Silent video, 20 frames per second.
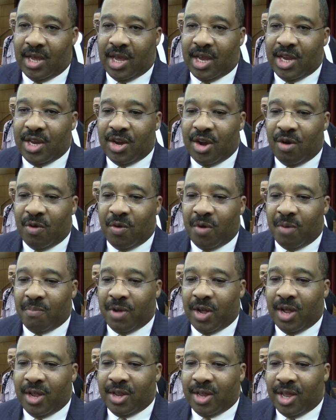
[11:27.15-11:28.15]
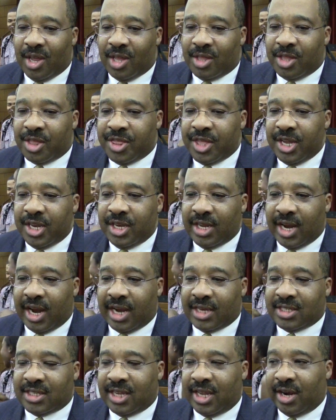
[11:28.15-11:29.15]
The thing that
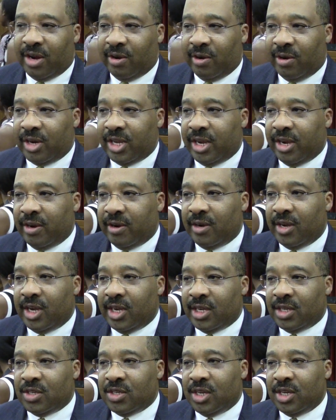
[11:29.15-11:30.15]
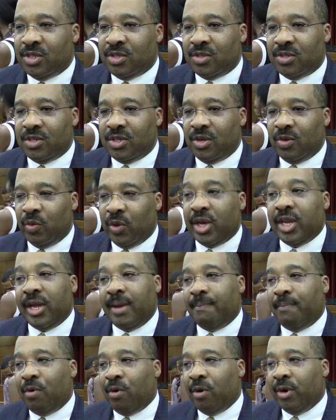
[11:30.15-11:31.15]
I said earlier is really
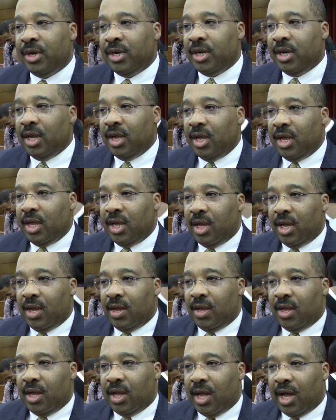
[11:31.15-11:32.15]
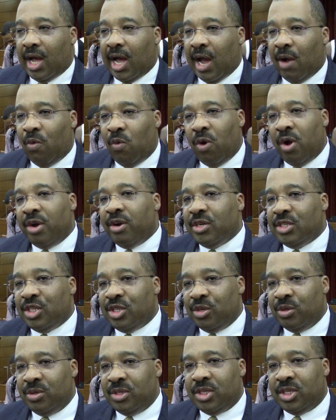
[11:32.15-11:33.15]
important. I want our
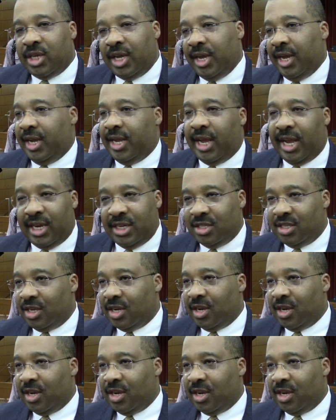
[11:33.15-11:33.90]
students to engage the